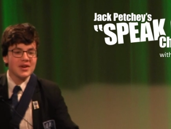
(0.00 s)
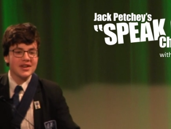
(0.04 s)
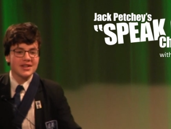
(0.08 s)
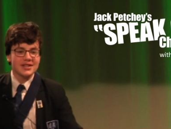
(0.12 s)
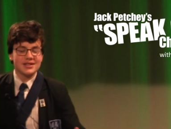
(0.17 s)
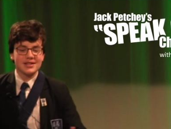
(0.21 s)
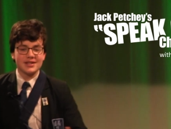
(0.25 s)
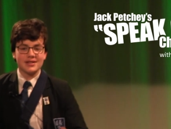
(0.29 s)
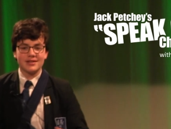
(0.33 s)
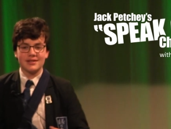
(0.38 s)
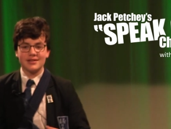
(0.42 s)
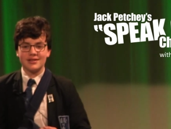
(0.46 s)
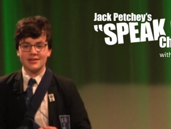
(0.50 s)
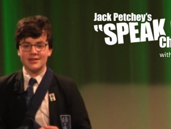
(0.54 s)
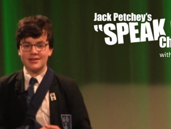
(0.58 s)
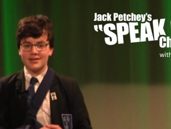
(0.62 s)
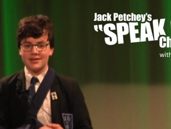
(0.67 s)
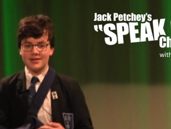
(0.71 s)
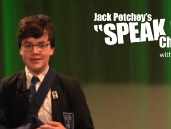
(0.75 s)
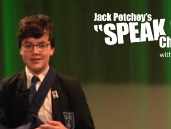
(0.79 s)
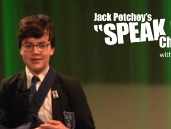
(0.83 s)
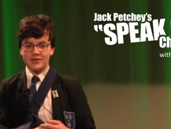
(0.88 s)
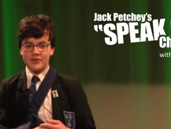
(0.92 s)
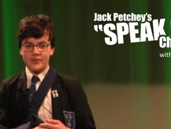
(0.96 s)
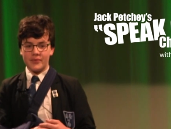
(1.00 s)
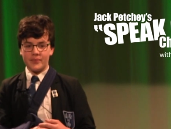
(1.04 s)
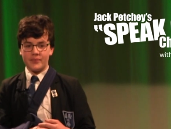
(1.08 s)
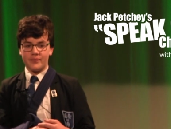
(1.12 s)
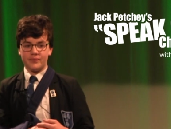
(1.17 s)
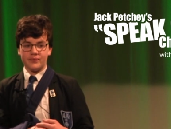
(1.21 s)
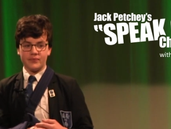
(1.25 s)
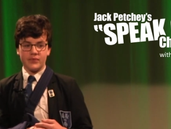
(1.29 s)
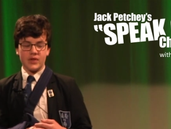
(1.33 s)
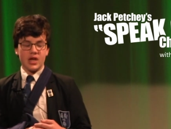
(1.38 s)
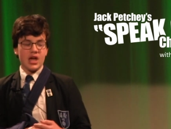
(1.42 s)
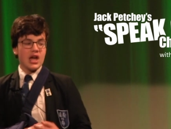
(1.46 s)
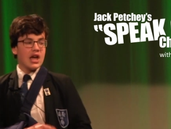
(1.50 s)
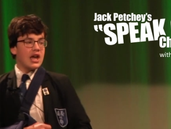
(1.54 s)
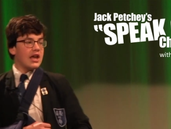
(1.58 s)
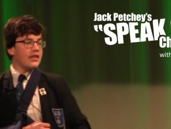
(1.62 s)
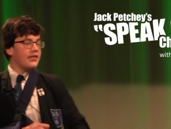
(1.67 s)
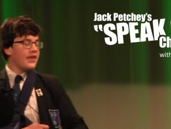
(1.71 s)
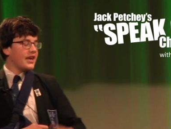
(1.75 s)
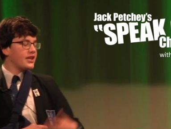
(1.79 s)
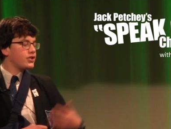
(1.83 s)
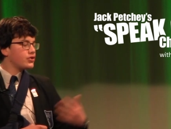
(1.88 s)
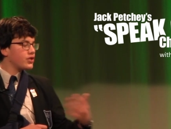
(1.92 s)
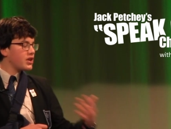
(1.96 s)
it.
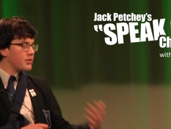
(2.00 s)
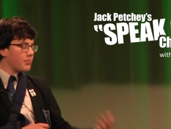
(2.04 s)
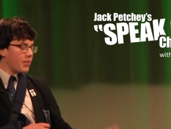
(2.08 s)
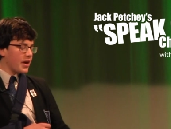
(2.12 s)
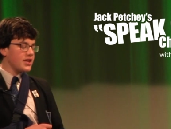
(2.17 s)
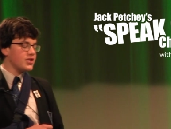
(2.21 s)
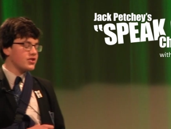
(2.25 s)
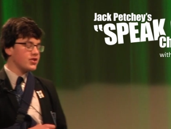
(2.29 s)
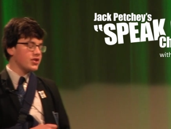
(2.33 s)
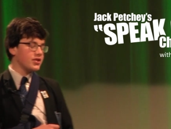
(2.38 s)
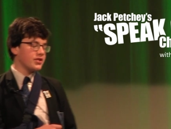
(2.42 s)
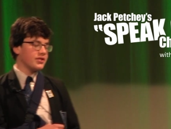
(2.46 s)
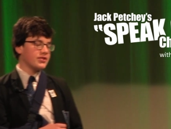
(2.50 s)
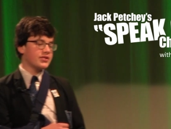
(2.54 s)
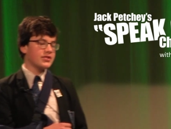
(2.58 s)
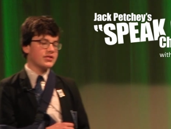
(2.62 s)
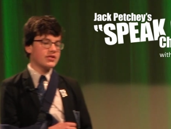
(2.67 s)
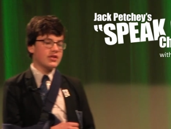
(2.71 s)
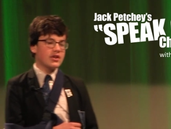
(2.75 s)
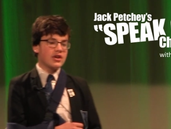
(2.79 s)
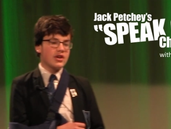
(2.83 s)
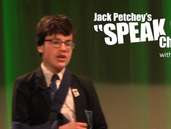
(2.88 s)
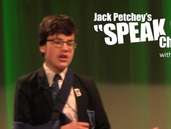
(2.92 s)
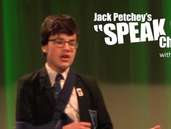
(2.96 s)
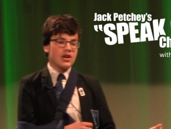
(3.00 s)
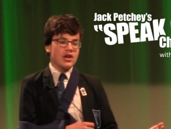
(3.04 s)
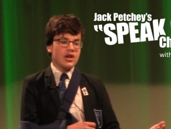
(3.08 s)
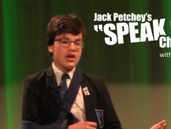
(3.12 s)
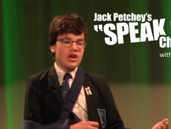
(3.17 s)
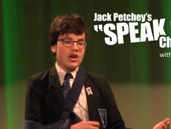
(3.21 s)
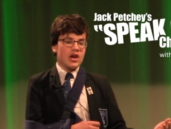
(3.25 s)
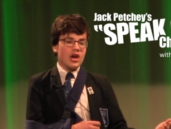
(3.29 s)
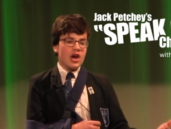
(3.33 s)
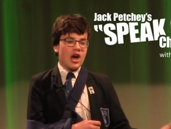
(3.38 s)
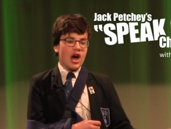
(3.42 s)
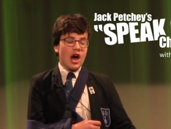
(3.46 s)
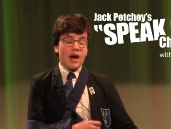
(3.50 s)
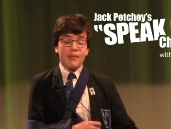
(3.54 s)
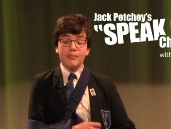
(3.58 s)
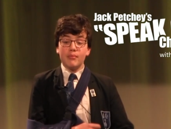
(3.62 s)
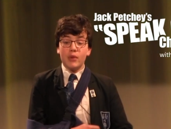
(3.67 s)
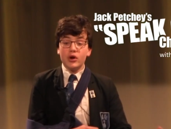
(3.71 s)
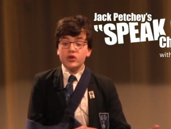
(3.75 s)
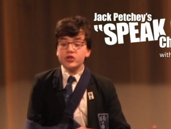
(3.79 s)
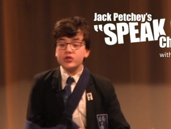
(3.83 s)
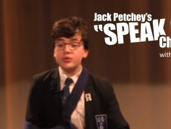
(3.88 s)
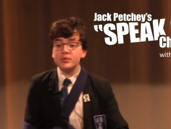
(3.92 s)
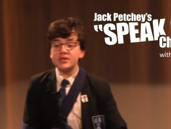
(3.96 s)
They treat patients.
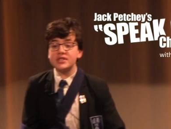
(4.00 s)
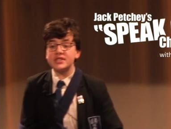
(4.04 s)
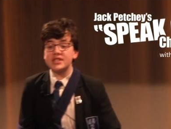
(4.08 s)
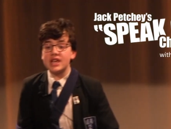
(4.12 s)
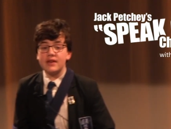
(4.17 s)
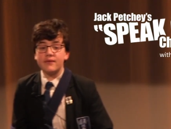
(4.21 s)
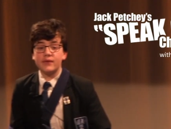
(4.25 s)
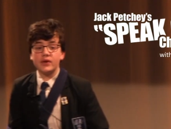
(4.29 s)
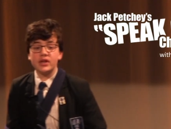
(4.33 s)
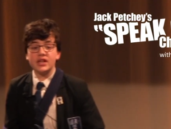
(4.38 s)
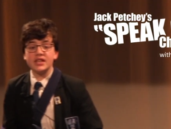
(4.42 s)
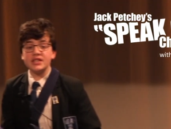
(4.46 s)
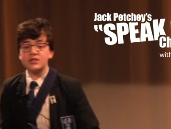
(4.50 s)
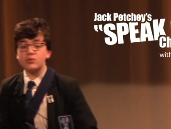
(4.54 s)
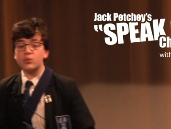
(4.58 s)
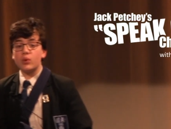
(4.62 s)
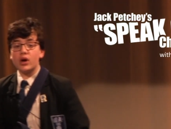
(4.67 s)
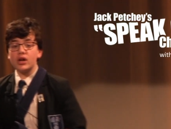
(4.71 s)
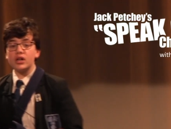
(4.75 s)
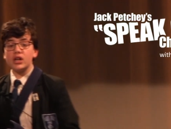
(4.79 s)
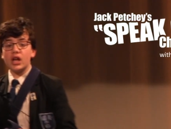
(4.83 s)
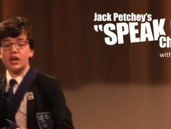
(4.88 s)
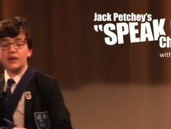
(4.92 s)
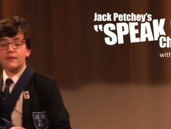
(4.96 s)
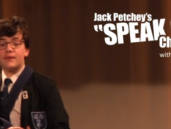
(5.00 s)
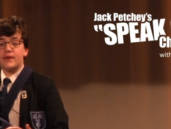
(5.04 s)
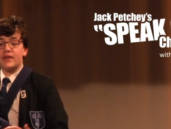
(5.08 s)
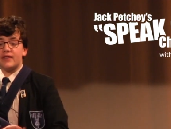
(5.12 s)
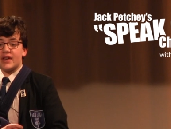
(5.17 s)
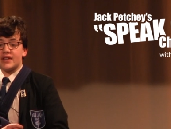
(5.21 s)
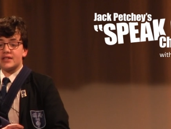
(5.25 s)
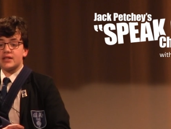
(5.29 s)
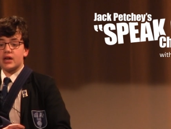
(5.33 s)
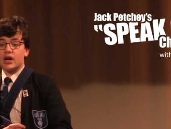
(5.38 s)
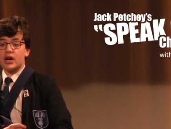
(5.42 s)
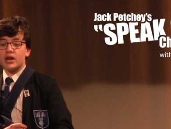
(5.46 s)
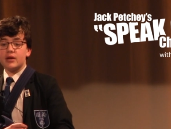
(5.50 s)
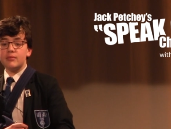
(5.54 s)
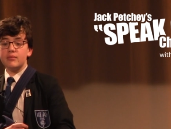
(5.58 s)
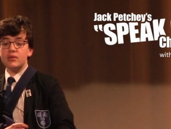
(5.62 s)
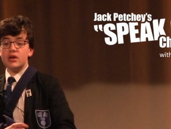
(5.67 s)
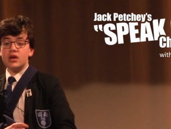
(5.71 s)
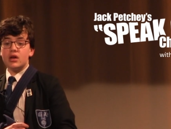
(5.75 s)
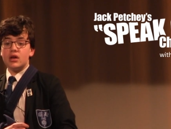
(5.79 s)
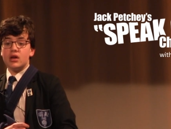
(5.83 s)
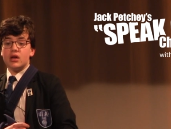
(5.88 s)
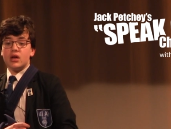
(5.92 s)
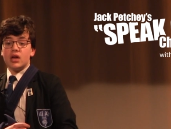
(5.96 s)
Most will save at least one life in their time,
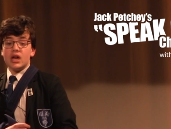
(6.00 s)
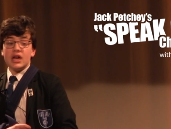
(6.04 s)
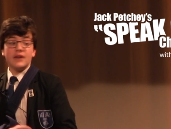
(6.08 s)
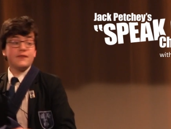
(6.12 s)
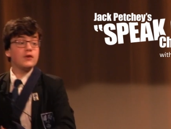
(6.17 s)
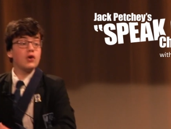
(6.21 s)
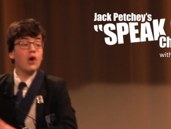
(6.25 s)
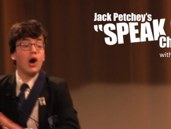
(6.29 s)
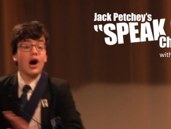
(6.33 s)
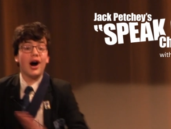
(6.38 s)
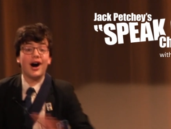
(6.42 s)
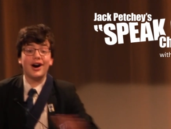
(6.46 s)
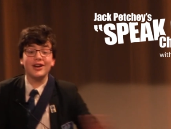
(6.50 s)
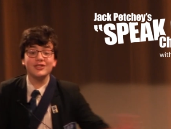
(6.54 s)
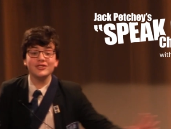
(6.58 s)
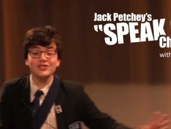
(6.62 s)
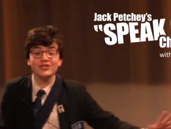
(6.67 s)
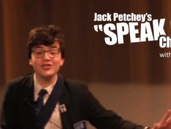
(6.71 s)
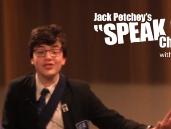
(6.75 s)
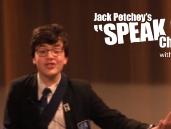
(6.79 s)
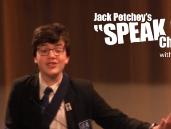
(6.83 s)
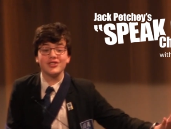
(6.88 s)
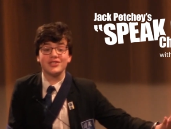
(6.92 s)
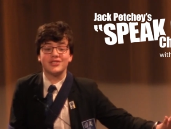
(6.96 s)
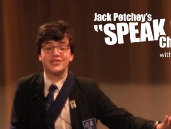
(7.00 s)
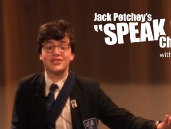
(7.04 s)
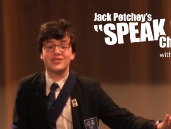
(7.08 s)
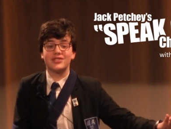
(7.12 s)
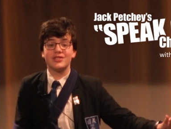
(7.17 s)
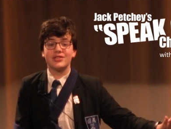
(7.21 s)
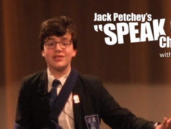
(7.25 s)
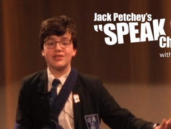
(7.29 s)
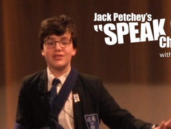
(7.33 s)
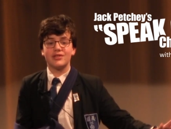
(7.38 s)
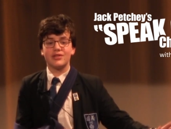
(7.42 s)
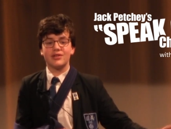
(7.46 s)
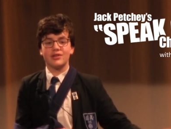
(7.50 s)
if not hundreds.